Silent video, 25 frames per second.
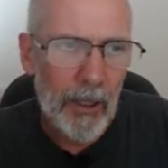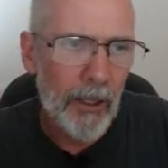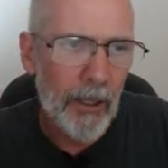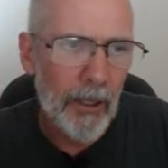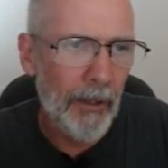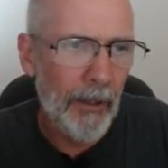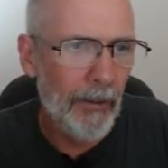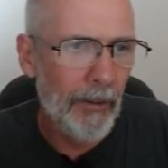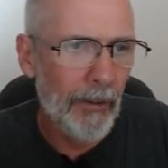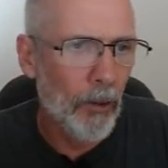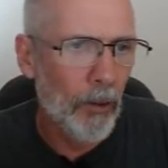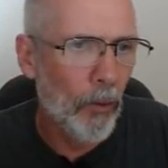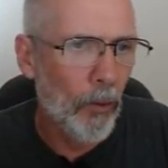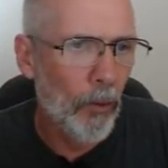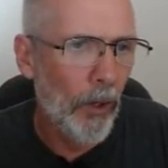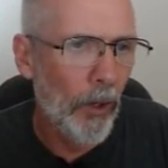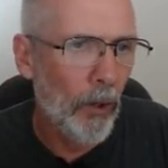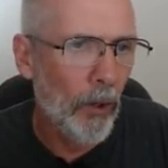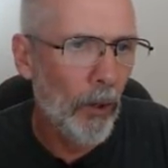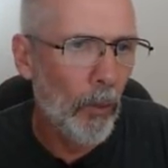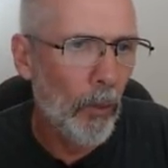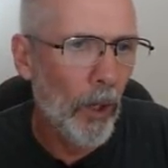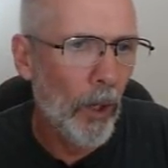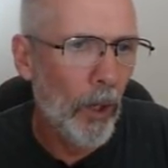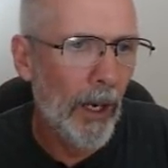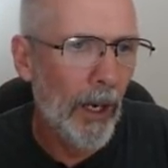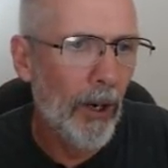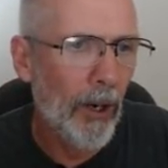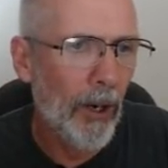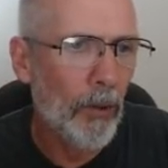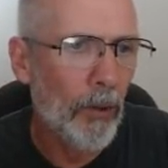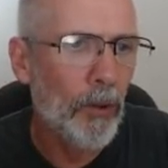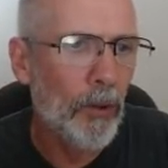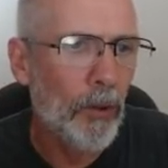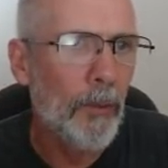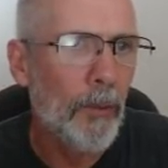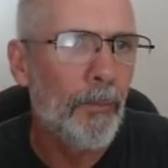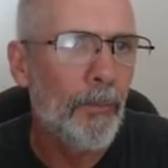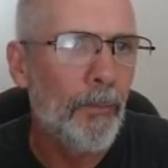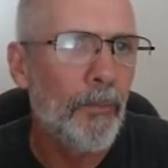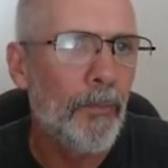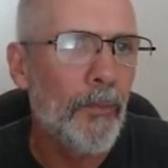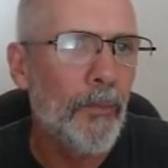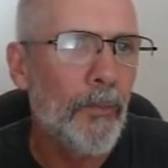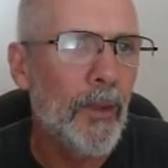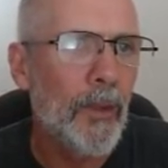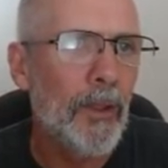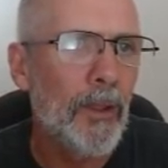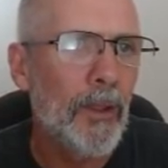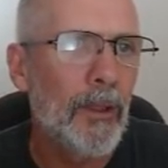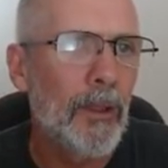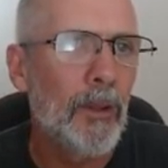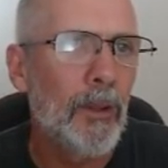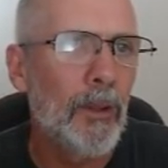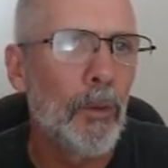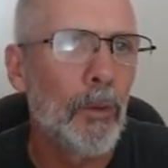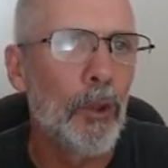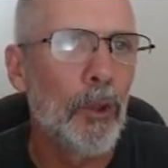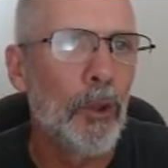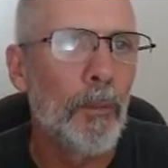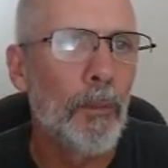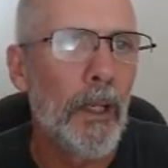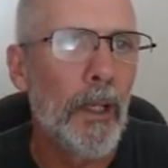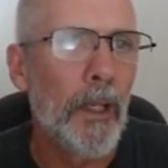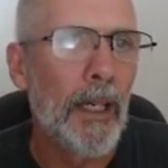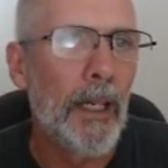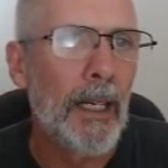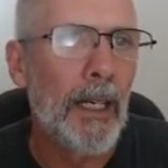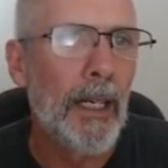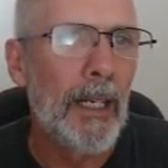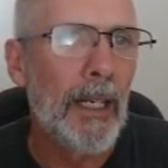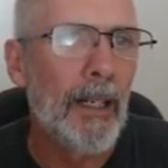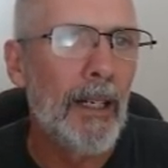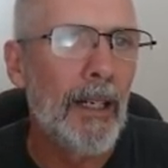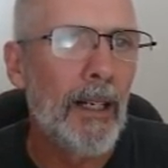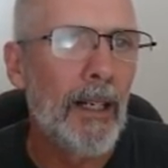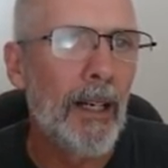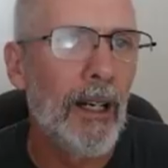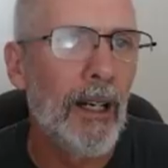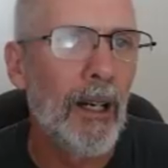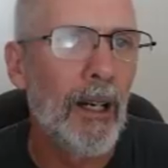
in the real world would be